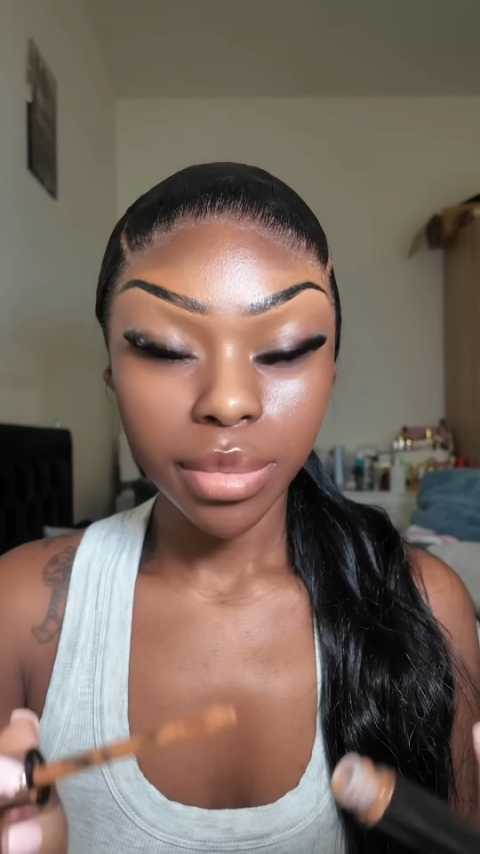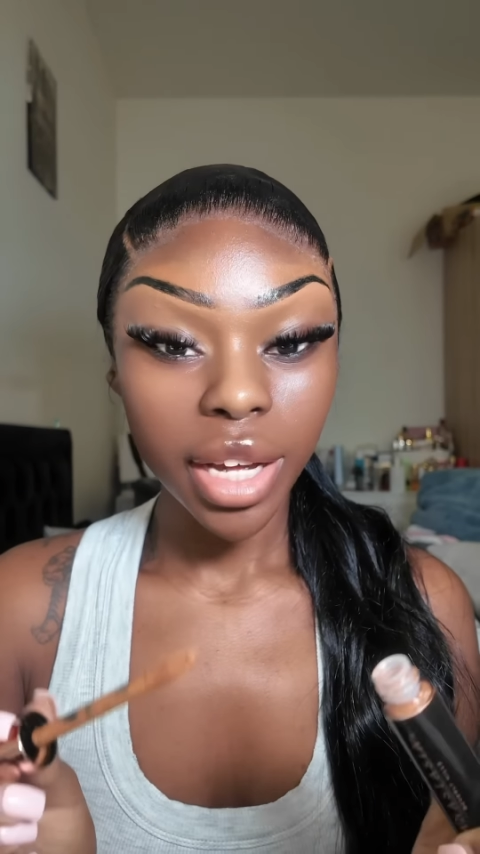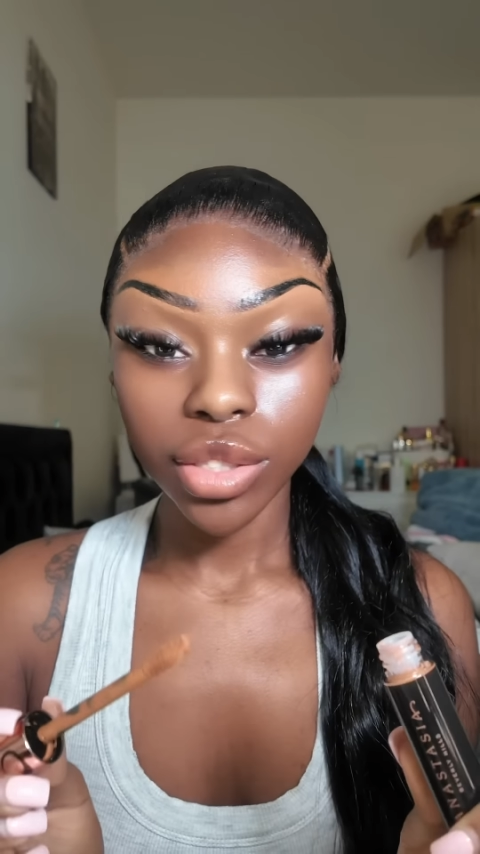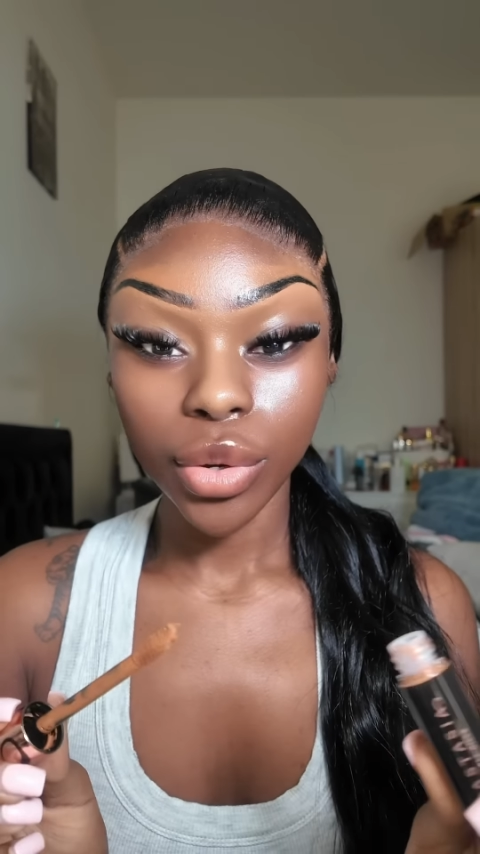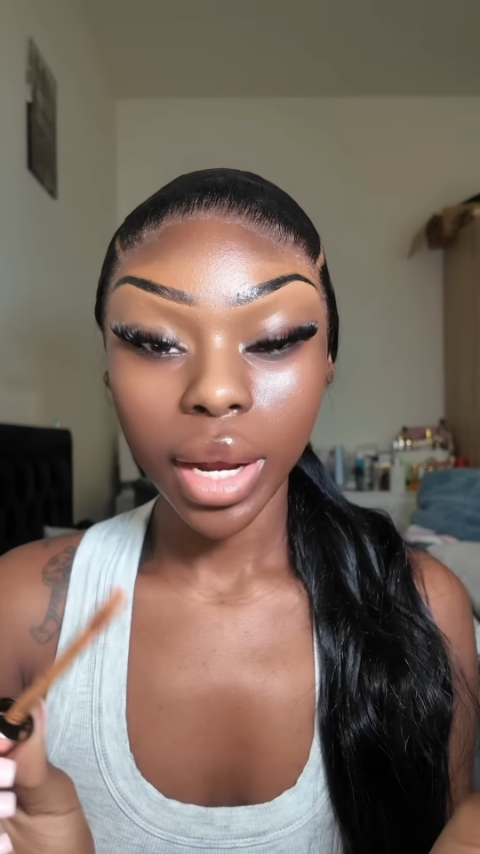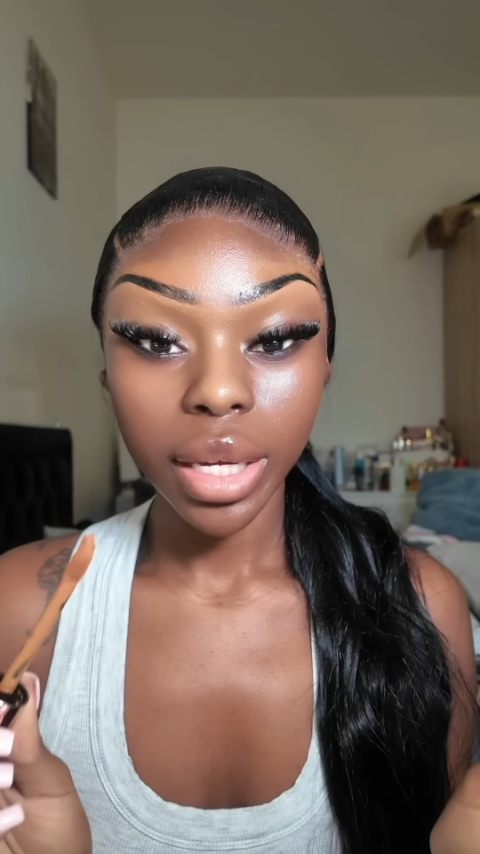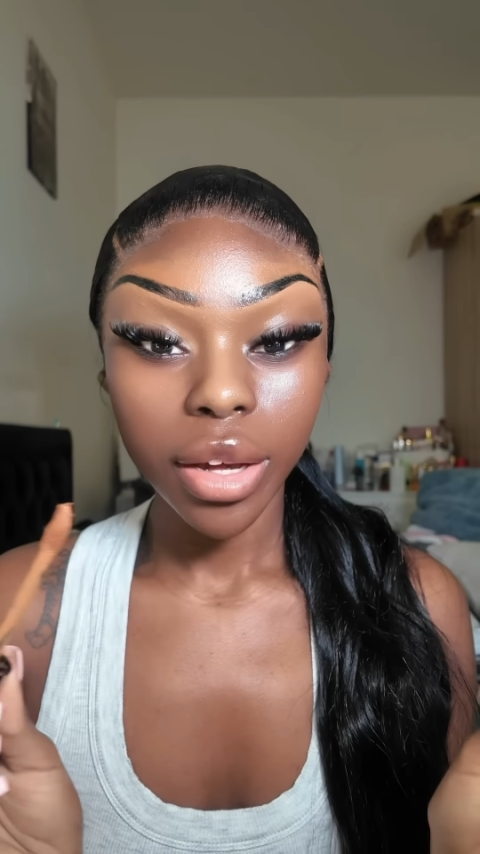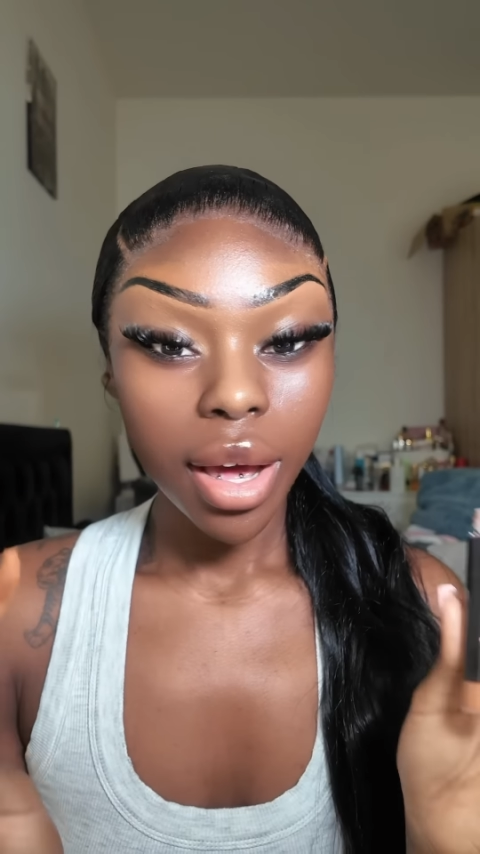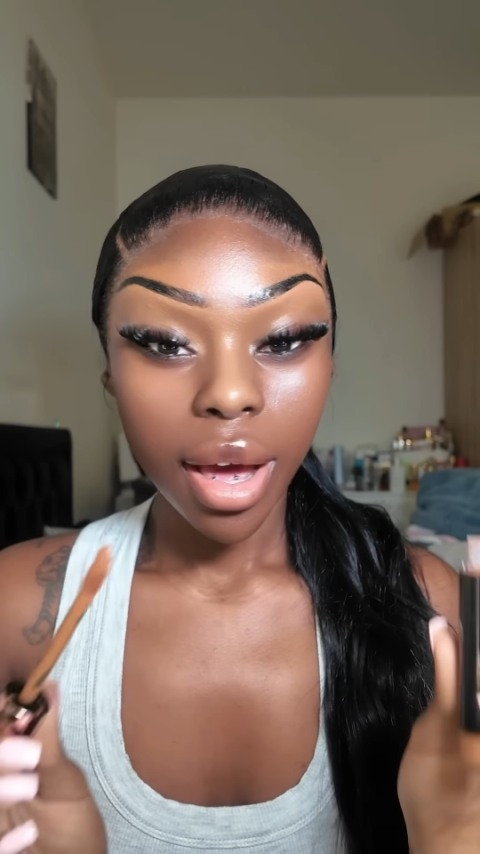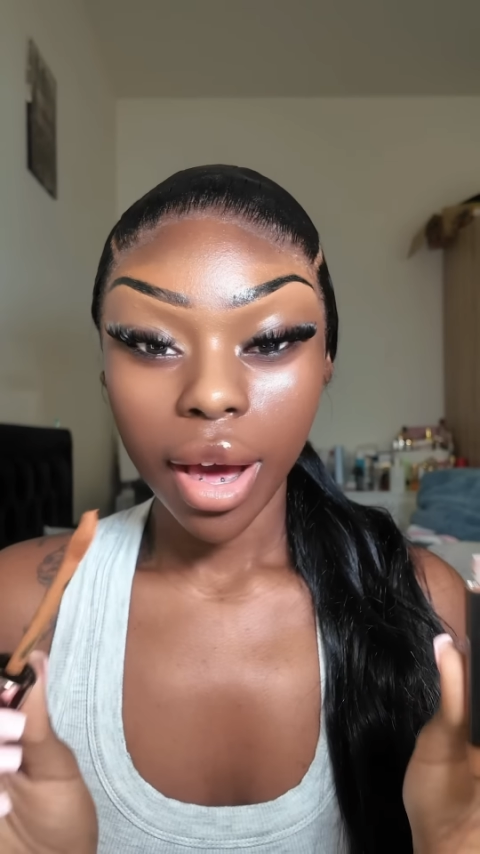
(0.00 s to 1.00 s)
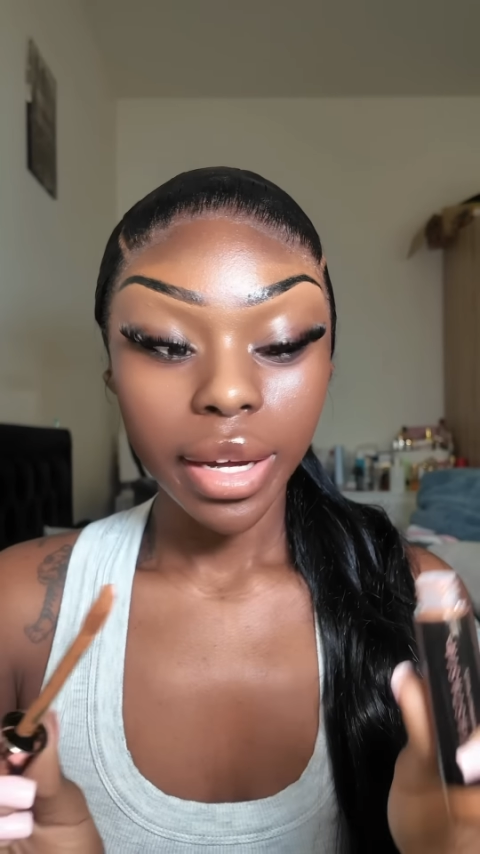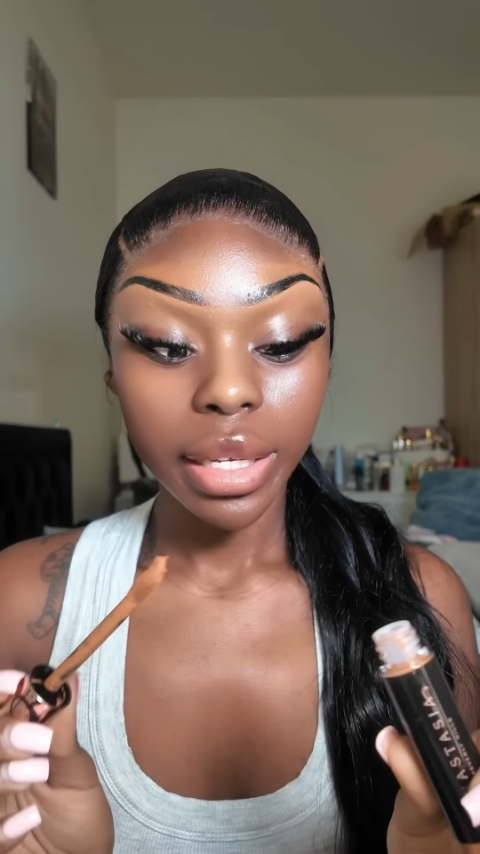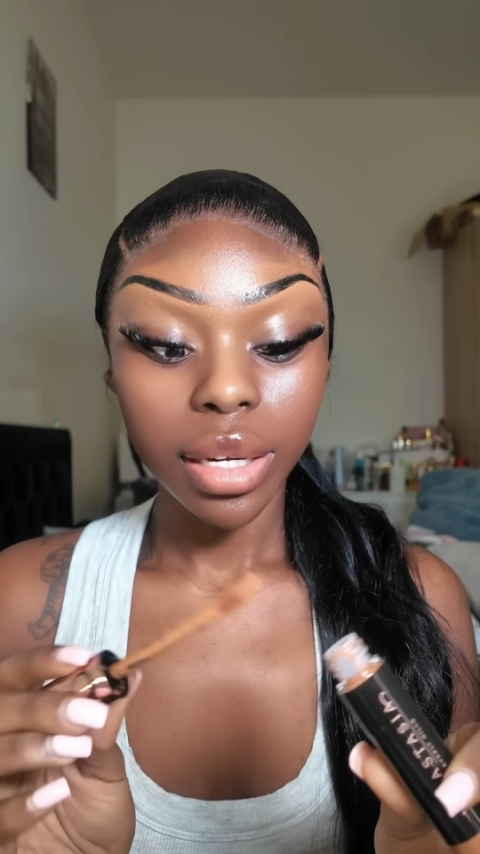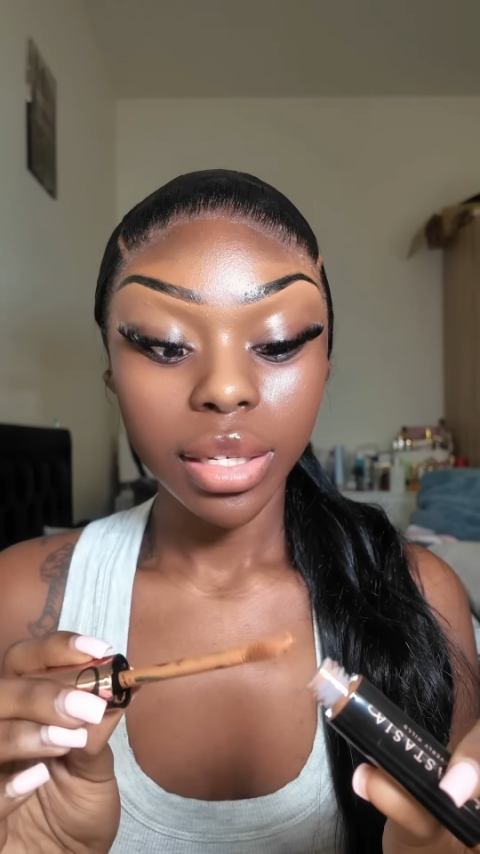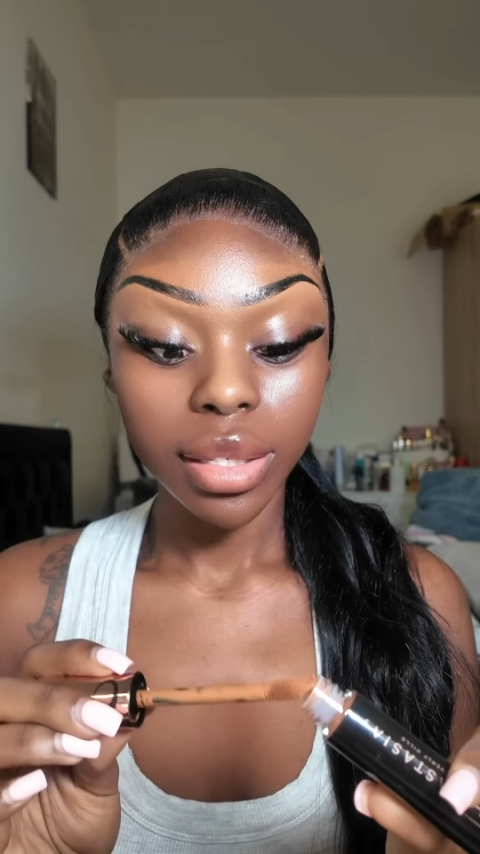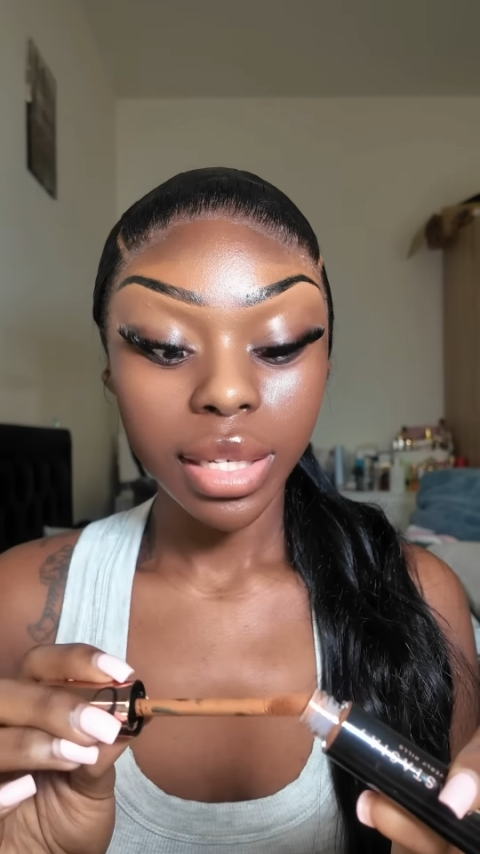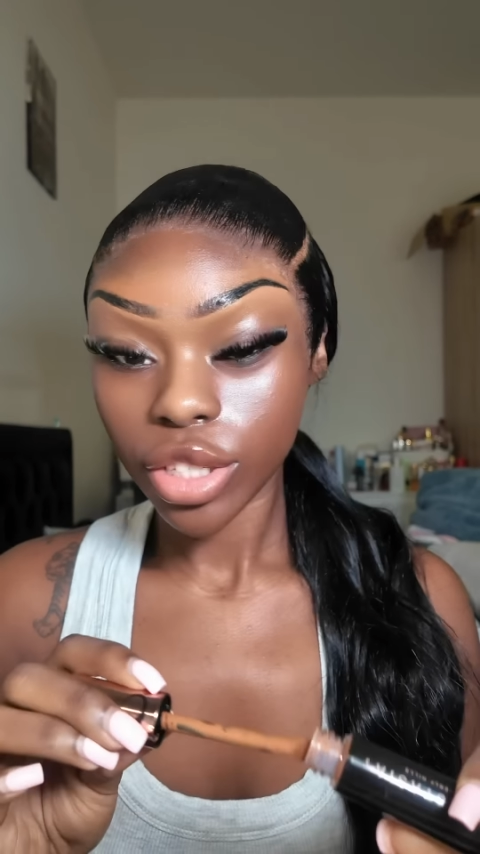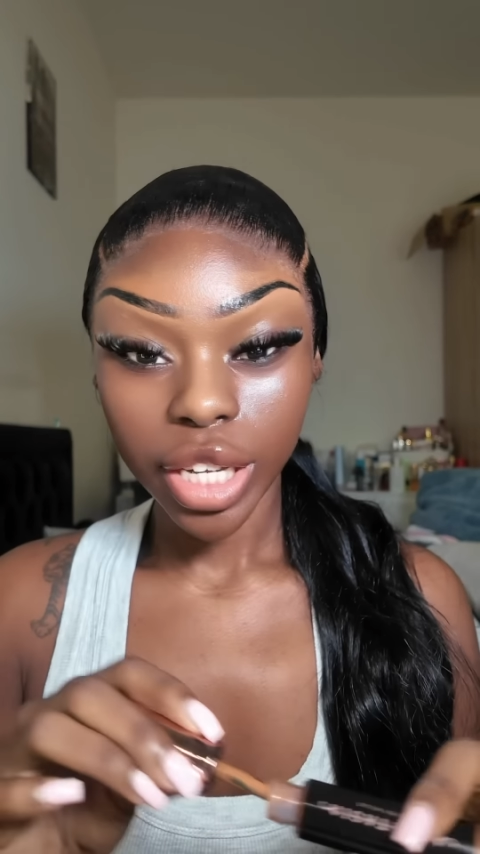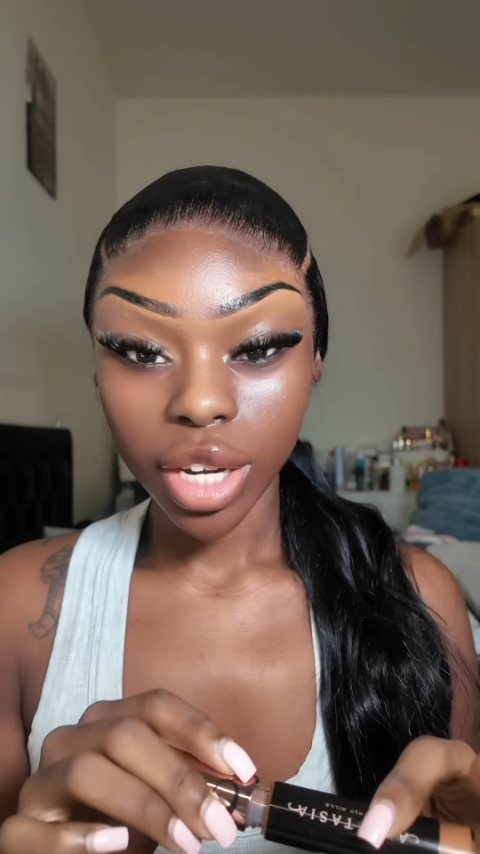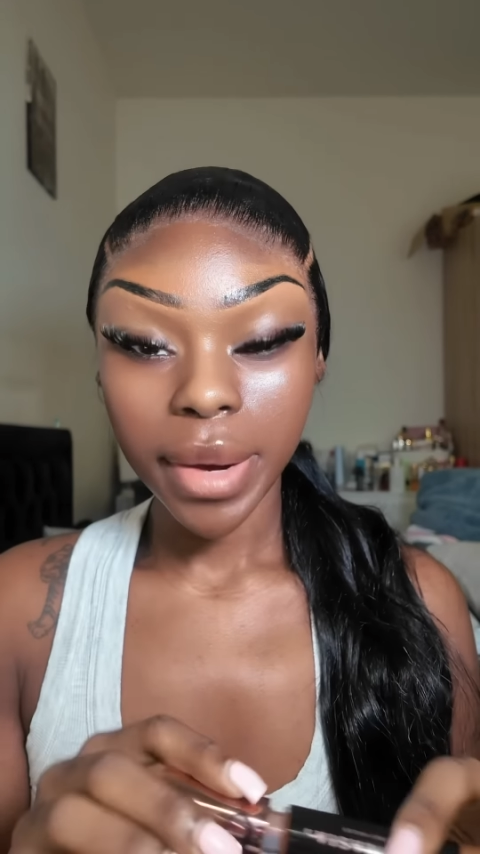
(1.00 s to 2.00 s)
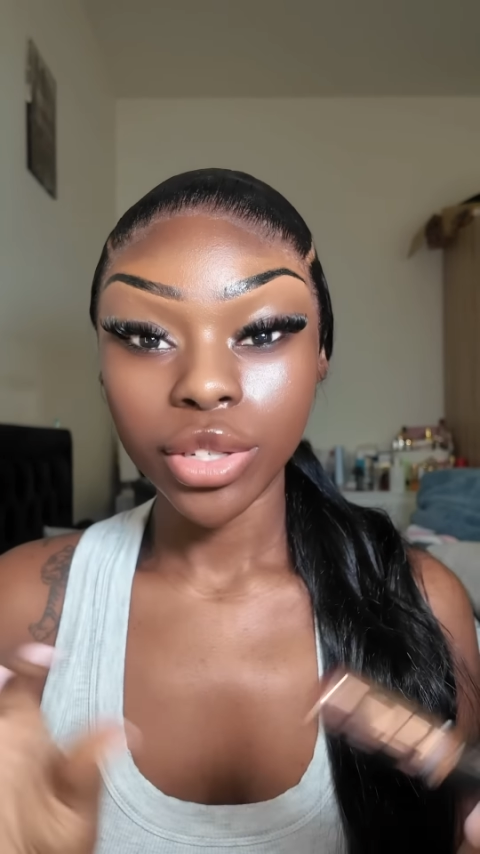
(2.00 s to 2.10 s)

but I just feel like I need to change it up.